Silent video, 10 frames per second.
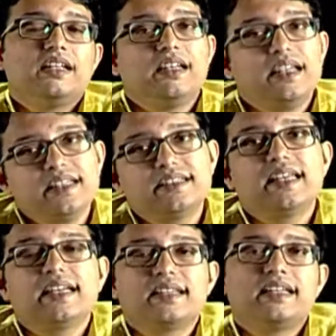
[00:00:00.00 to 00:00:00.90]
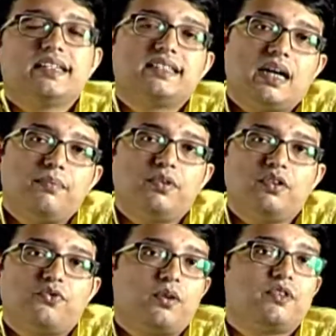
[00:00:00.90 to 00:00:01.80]
Let's get an example
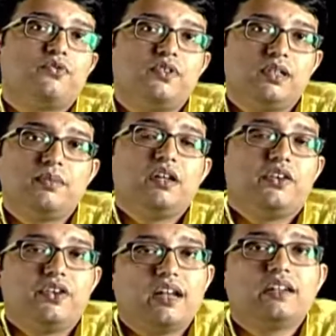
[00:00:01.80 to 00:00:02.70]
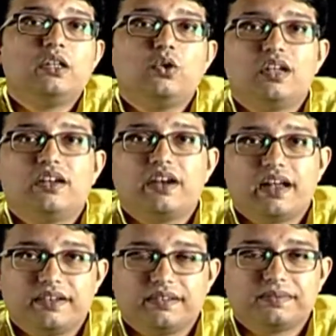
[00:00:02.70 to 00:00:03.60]
from the film Run Lola
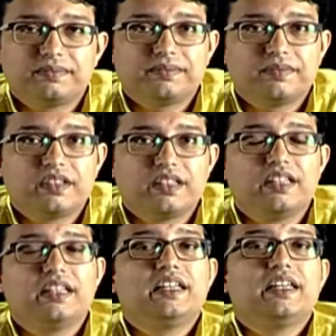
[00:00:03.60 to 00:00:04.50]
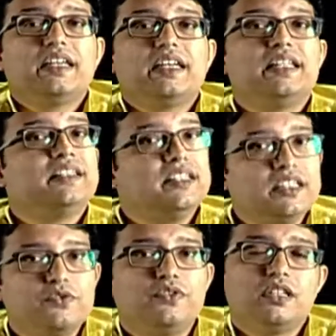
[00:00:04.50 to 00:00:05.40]
Run. In
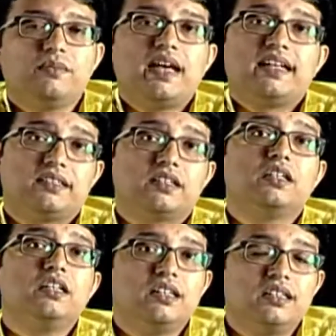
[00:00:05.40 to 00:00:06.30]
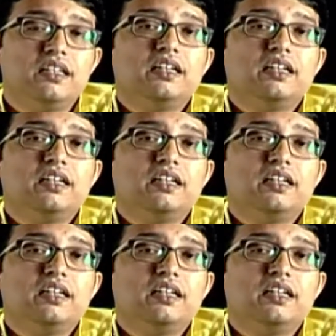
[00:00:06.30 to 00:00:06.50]
this film, as the girl